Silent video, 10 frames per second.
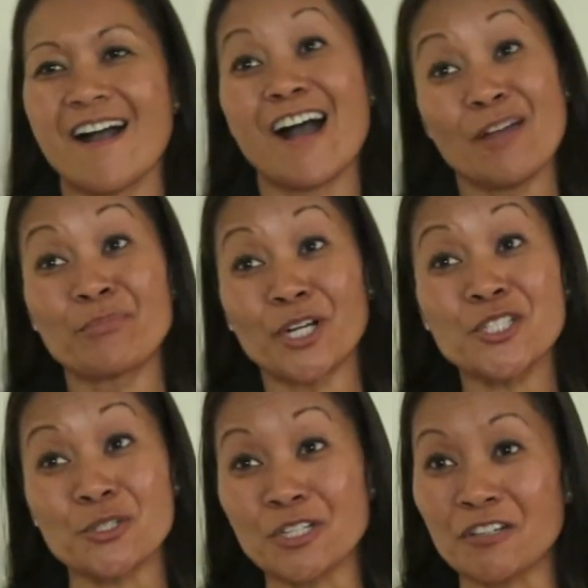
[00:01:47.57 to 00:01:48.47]
I
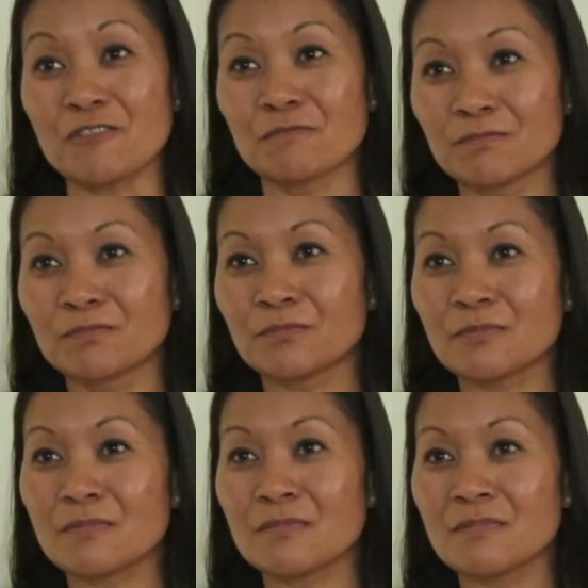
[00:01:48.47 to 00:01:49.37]
brought you here
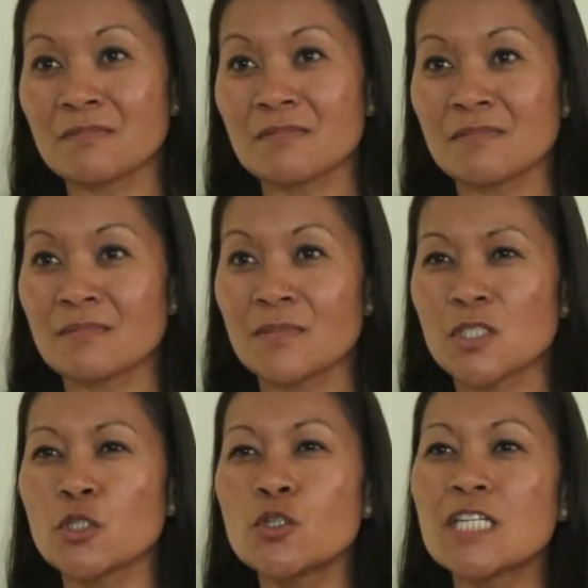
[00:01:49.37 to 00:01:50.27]

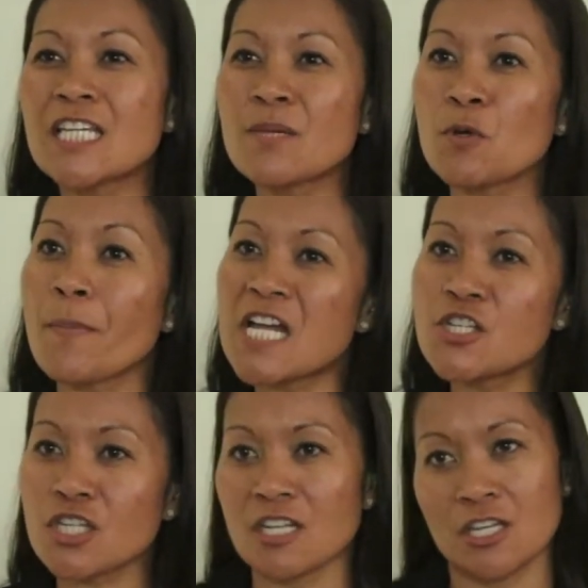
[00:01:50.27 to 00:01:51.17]
so you can keep your
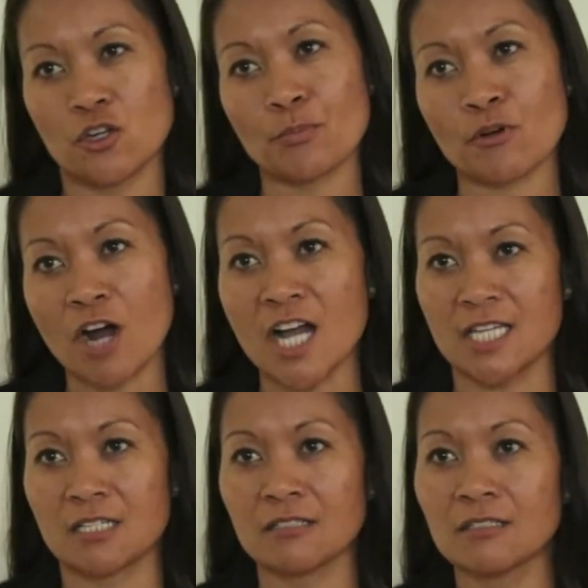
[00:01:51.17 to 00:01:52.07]
pension and your
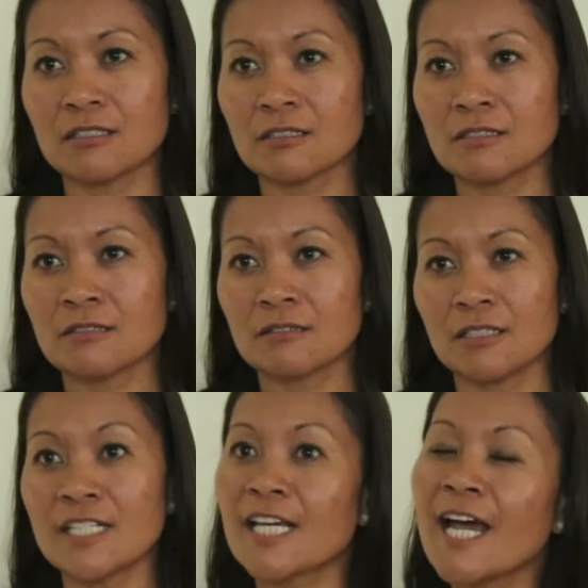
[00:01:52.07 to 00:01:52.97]
pride
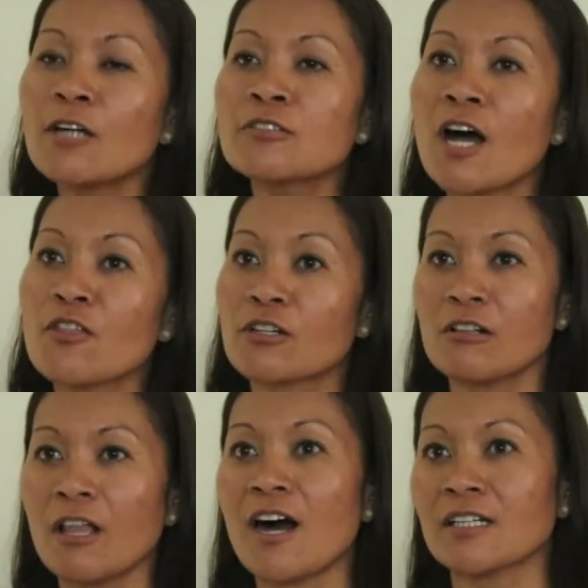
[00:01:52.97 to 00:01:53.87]
and count down the
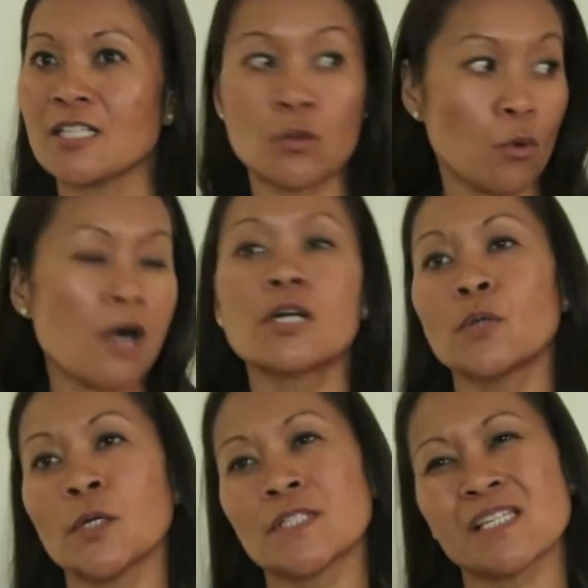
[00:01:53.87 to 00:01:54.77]
clock and walk
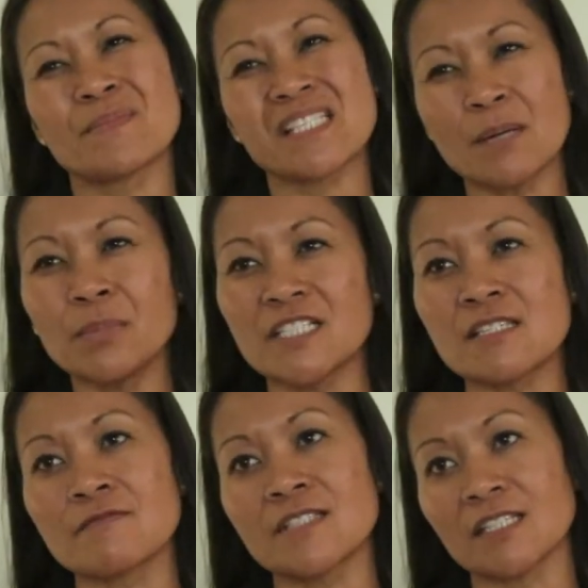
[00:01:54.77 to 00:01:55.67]
away with some
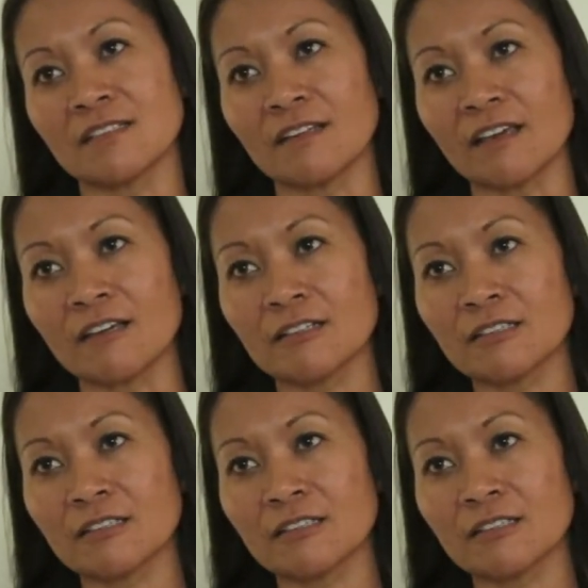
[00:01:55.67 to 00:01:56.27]
semblance of dignity.